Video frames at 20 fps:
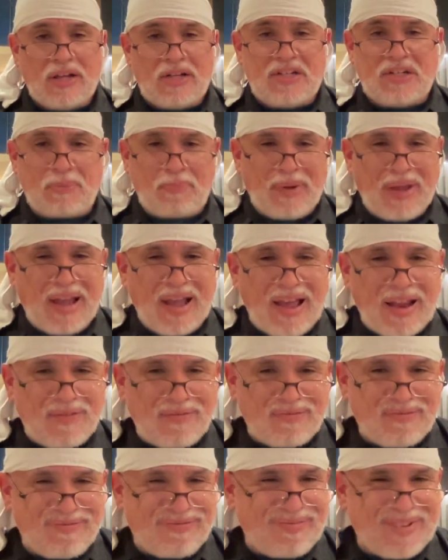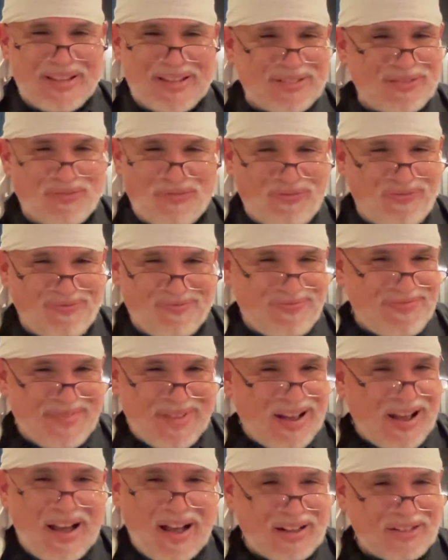Japan is
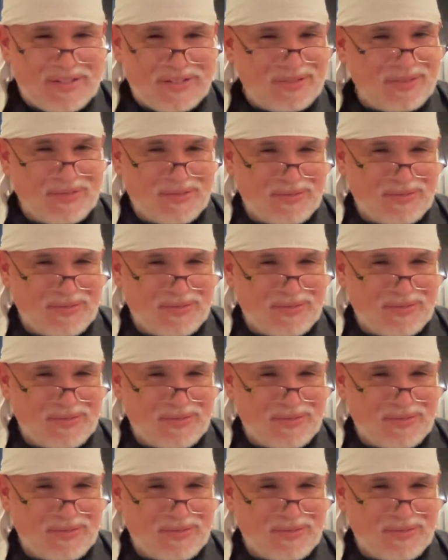not.